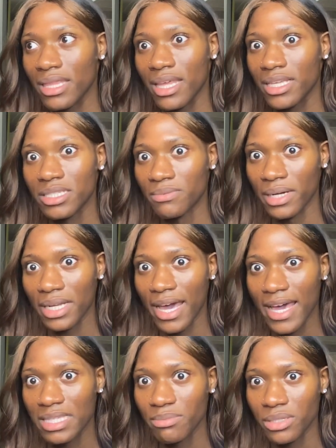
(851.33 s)
they just regular
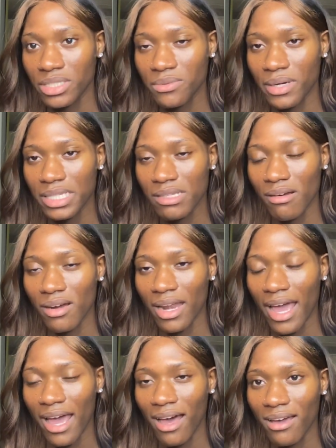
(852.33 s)
ass Butch Queens girl
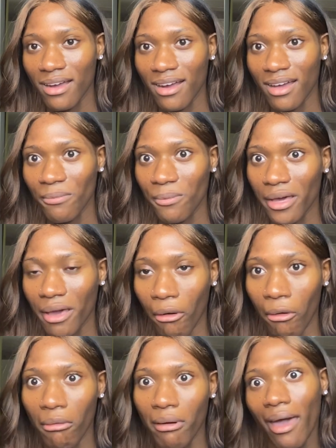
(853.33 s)
now, girl. But
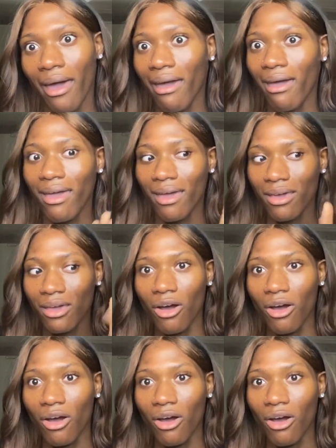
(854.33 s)
okay.